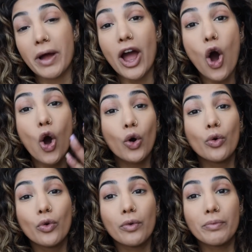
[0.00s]
My
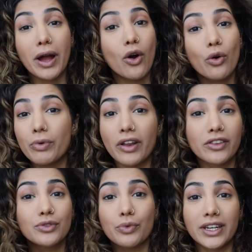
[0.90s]
whole
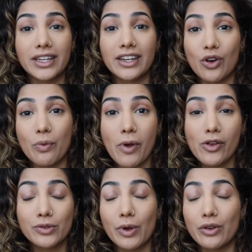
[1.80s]
brother's wedding got
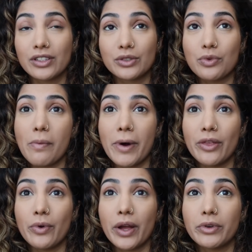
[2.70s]
postponed as well, by
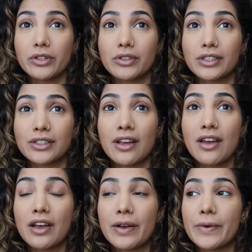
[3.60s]
the way, which was
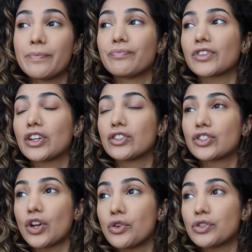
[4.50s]

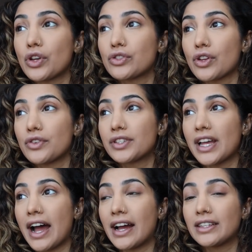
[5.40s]
so, so, so
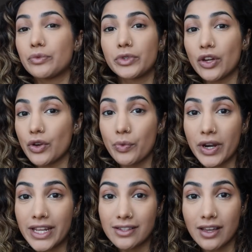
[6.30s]
sad. We don't know
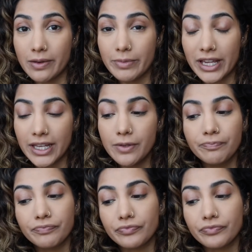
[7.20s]
when it's going to be.